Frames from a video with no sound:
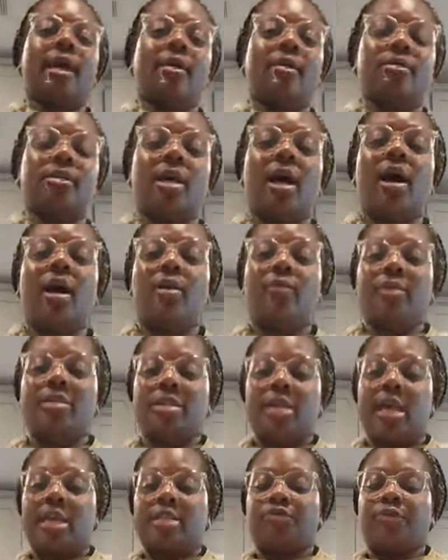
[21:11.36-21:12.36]
I always ask
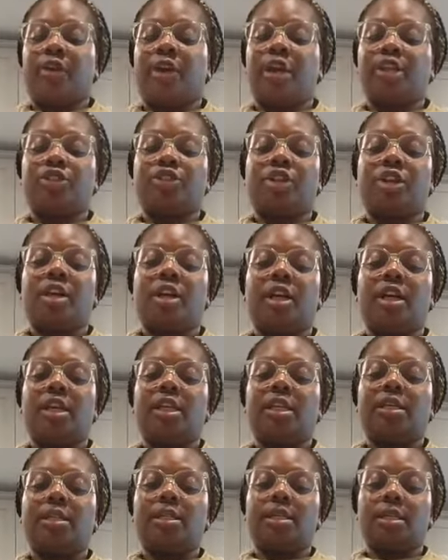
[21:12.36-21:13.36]
for extra
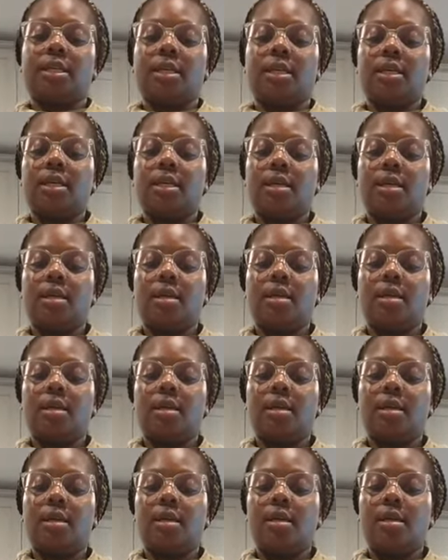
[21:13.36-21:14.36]
onions
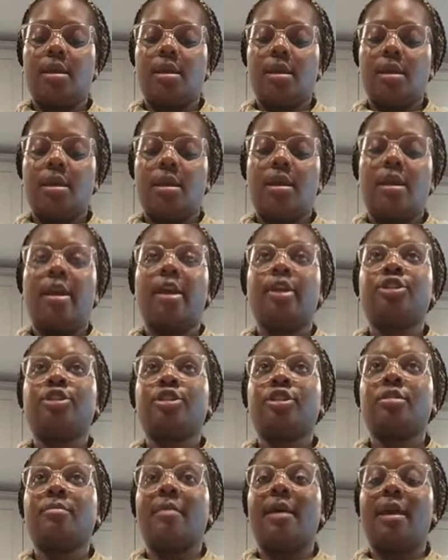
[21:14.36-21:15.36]
and extra
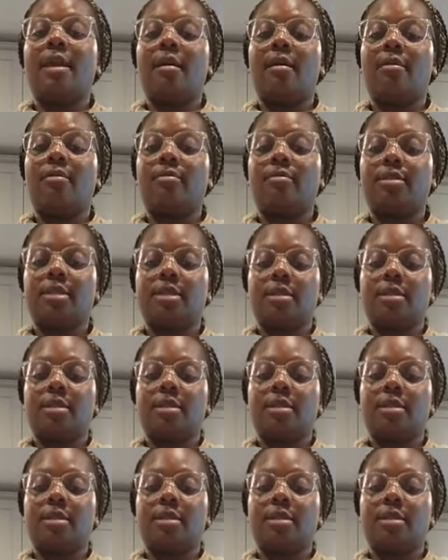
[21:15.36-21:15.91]
tomatoes.